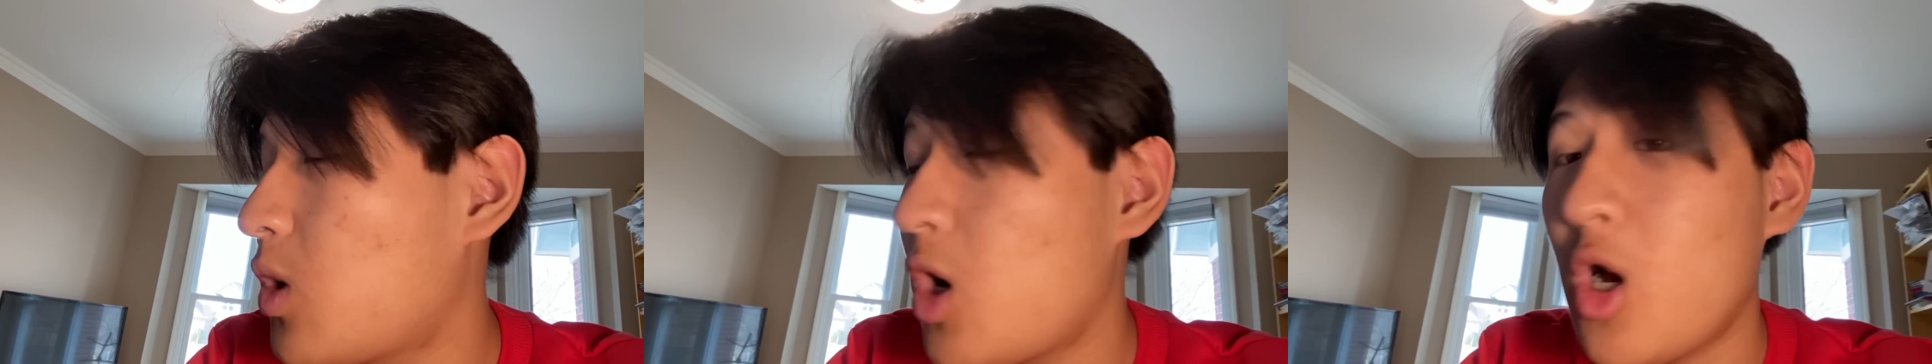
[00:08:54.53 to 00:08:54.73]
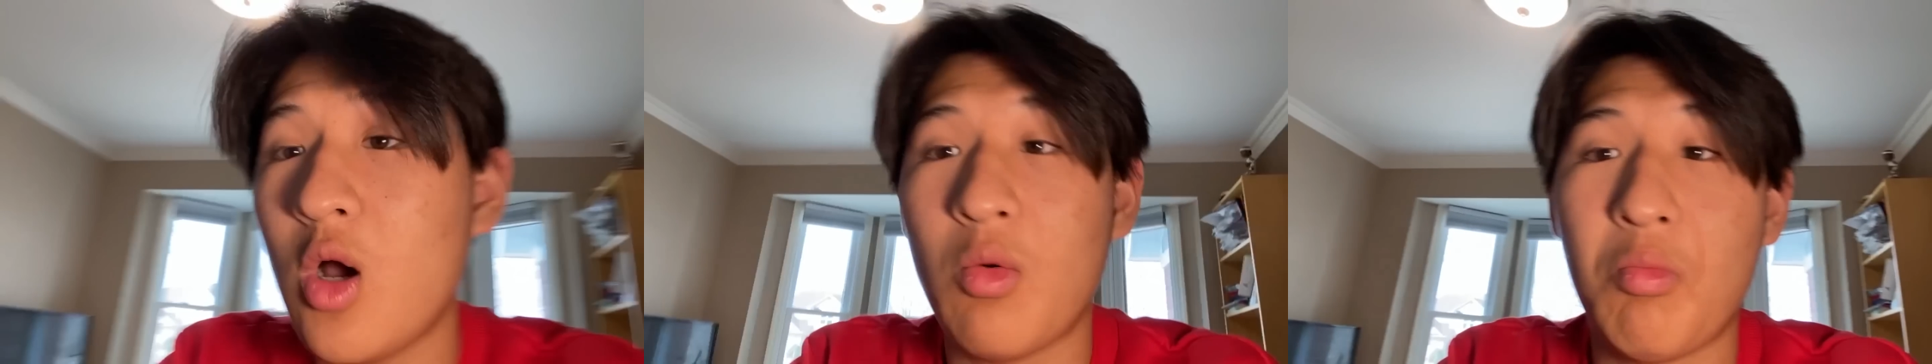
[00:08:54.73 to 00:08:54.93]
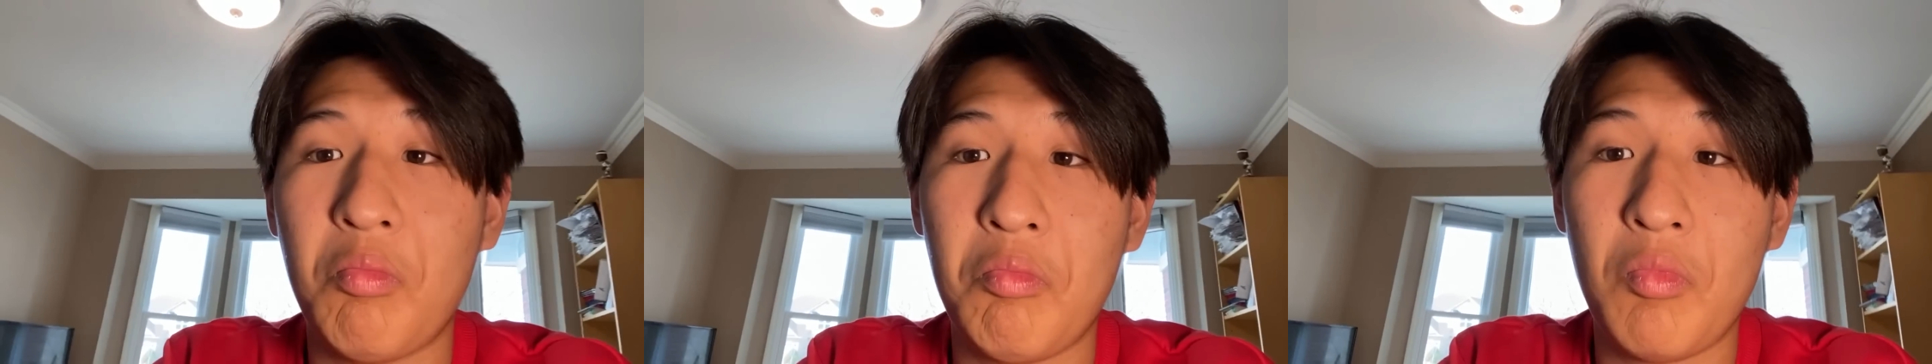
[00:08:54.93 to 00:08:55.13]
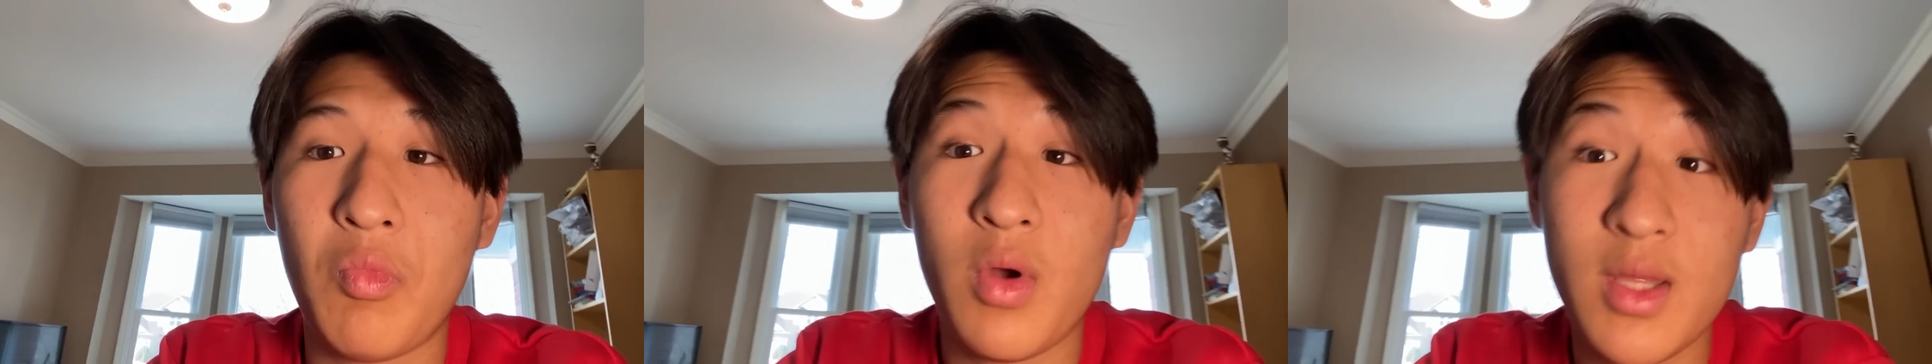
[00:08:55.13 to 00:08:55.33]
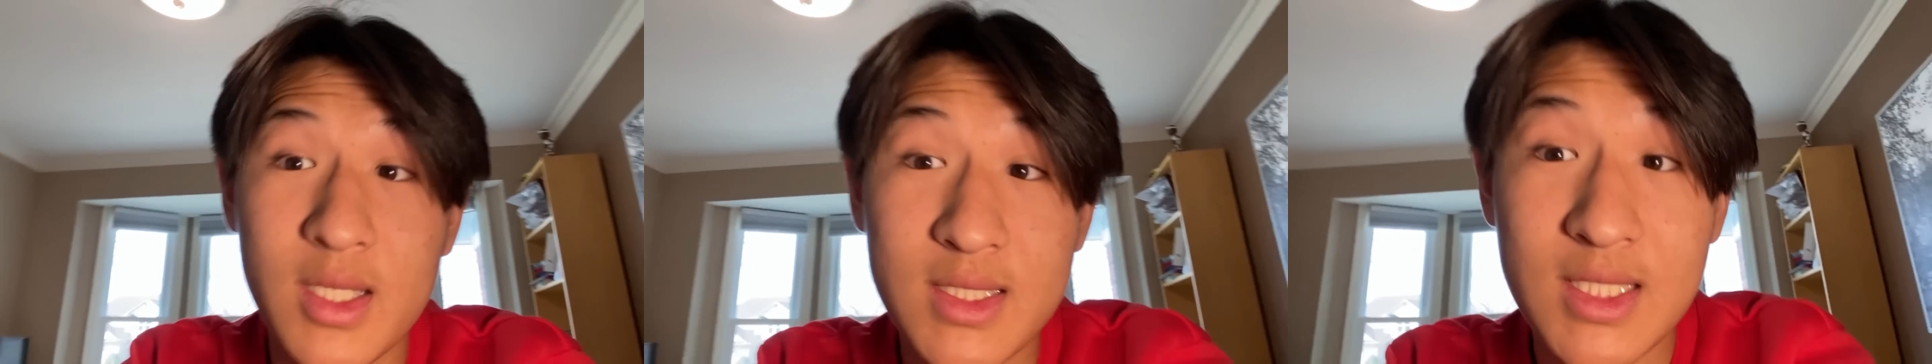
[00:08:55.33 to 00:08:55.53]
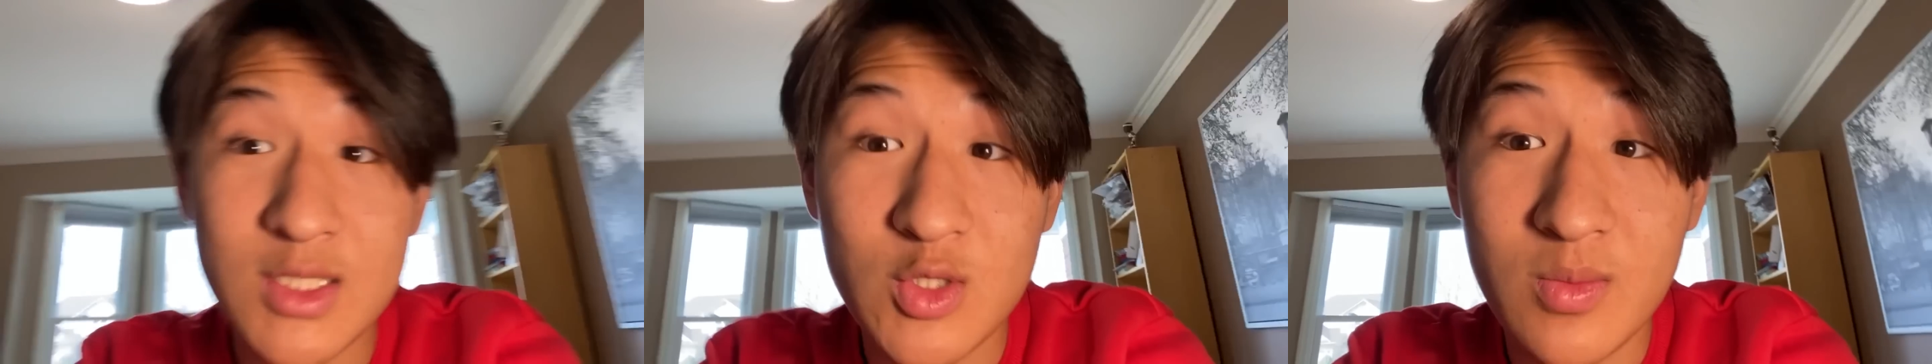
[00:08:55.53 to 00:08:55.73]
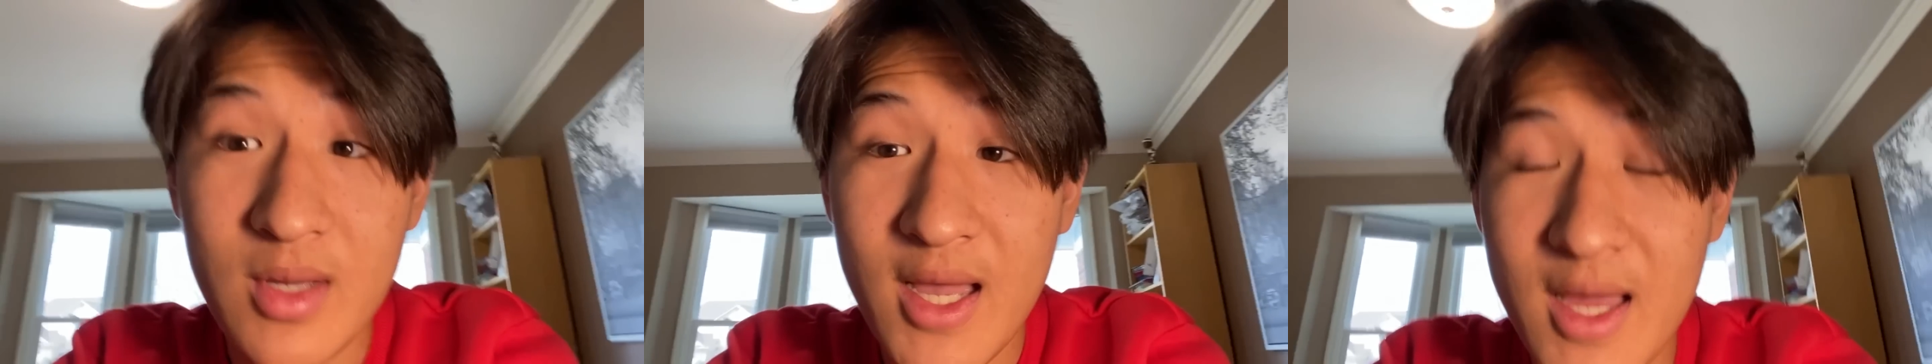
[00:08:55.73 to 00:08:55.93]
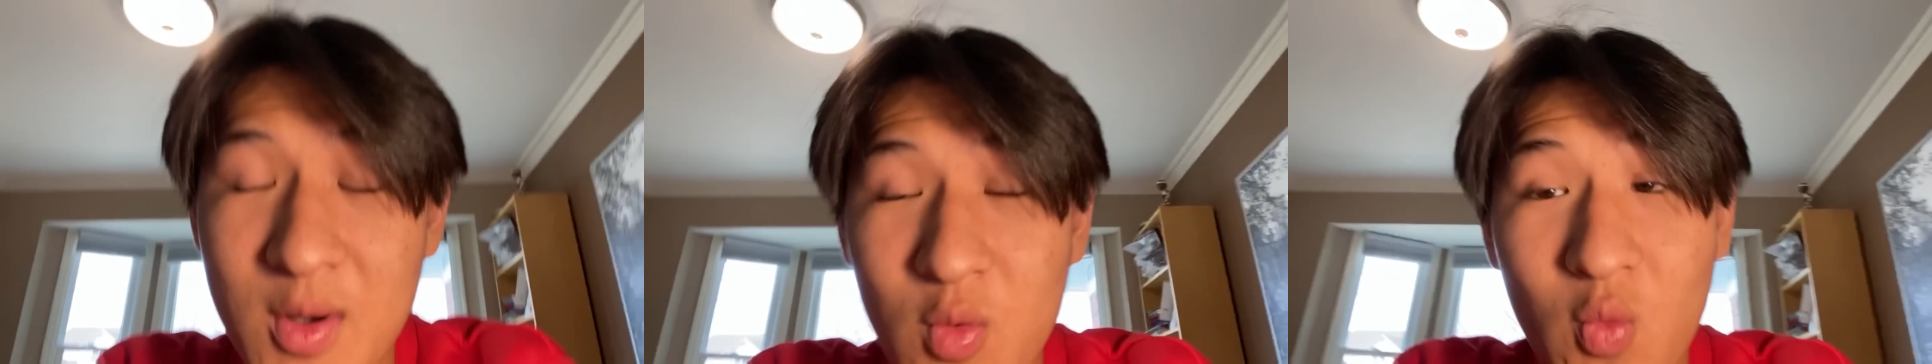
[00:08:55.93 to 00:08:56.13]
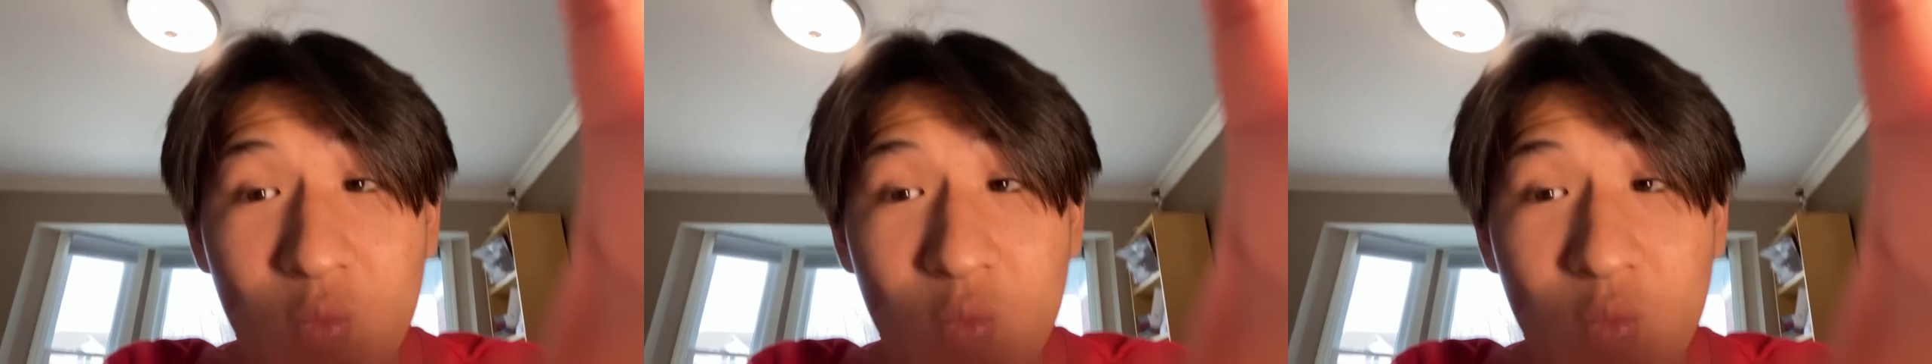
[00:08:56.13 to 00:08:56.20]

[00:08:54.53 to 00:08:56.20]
Oh, wait, that's not too bad.